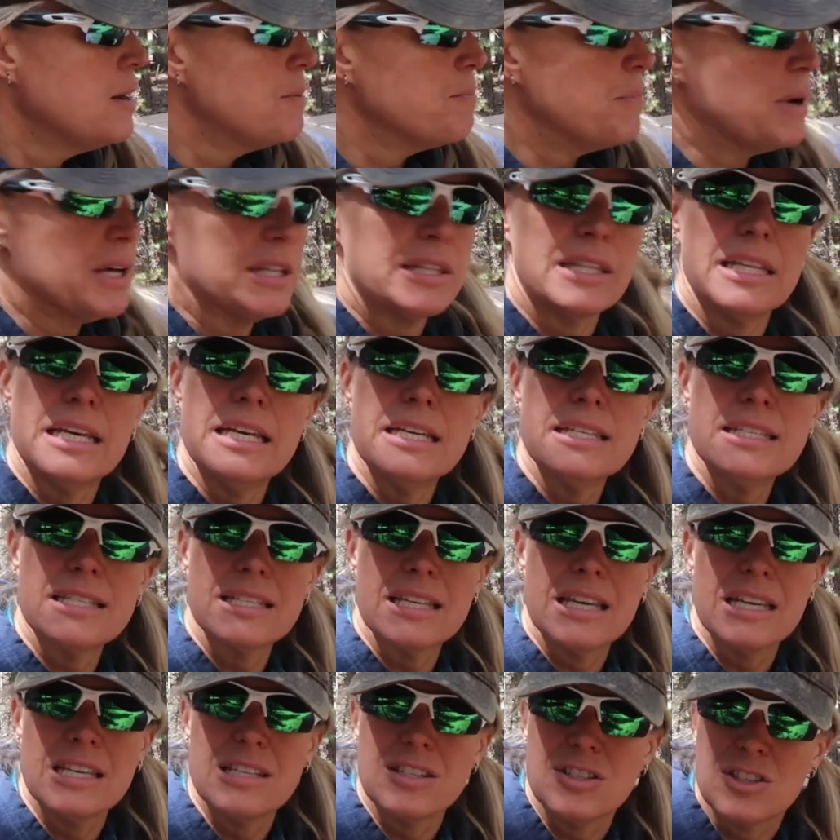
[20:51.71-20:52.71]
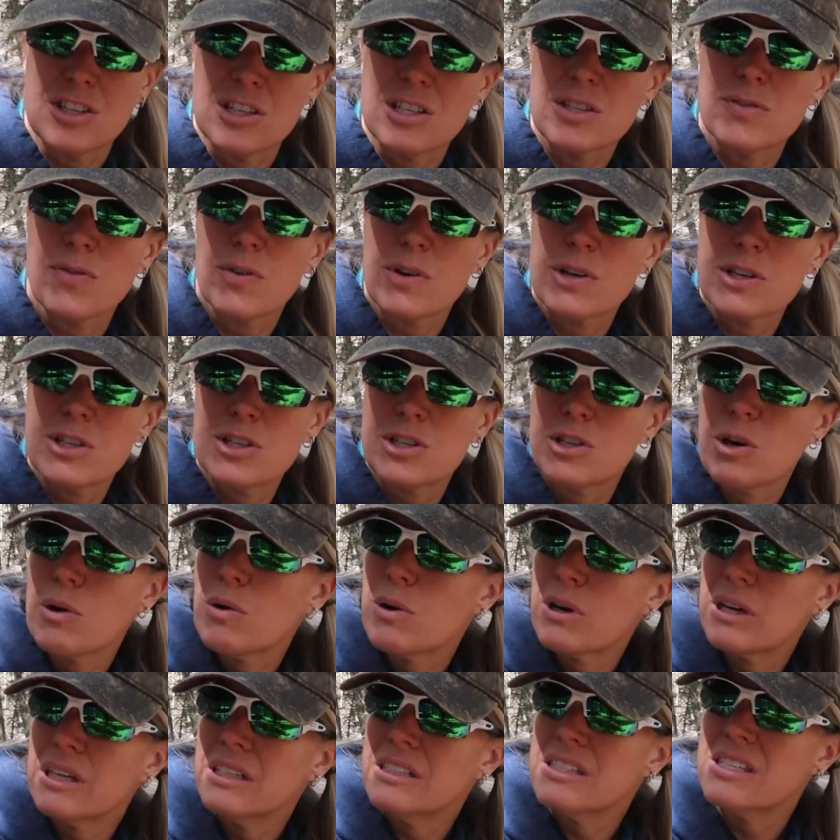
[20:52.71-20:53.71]
But this is just for
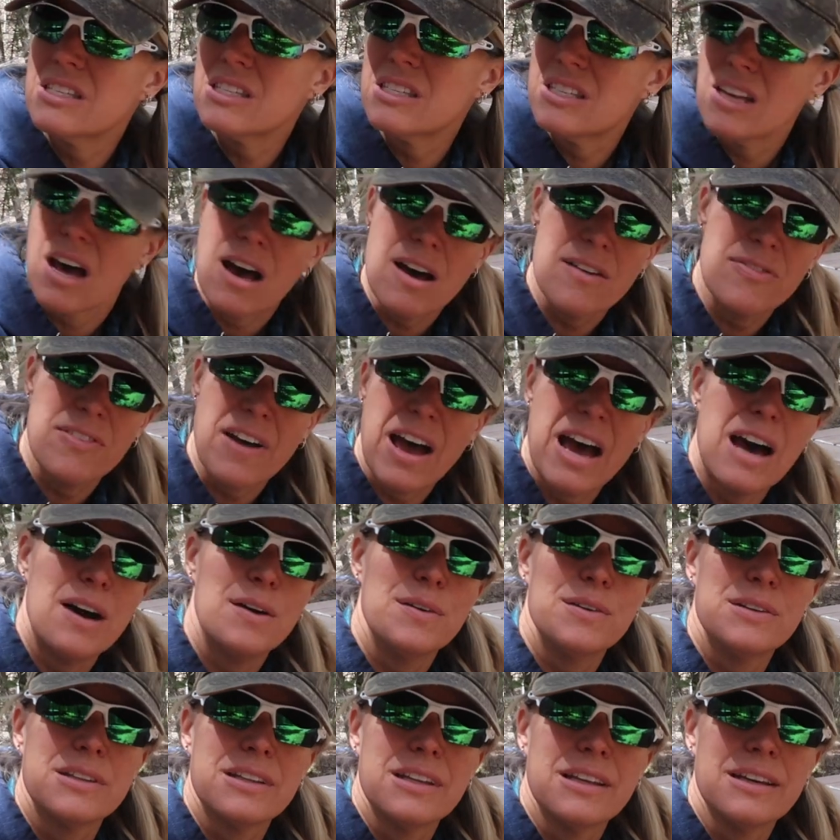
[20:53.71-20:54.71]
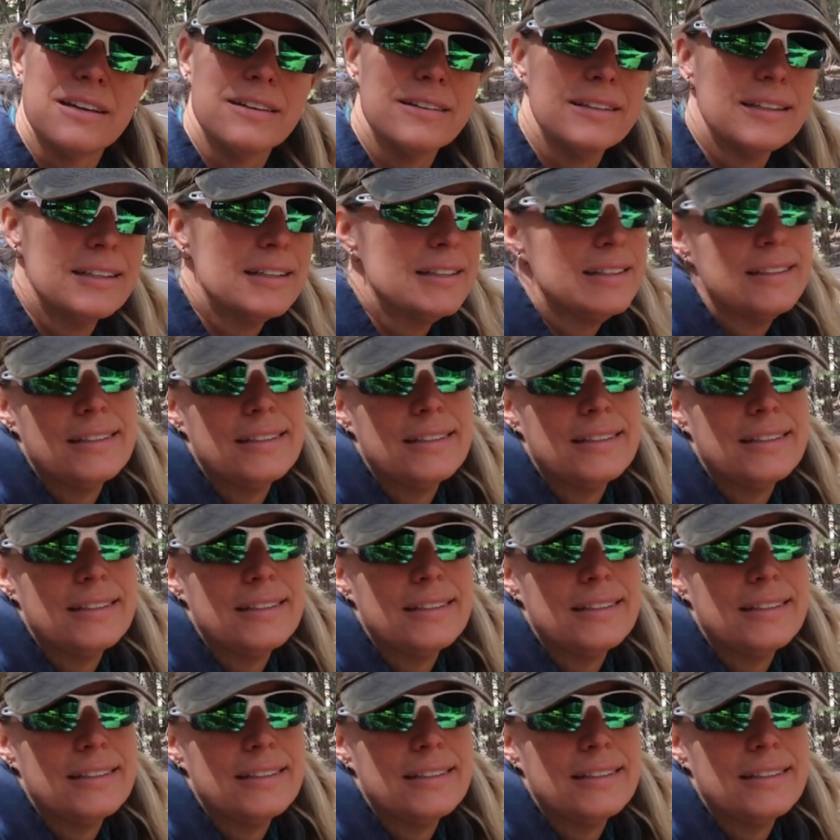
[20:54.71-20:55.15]
storing stuff out in the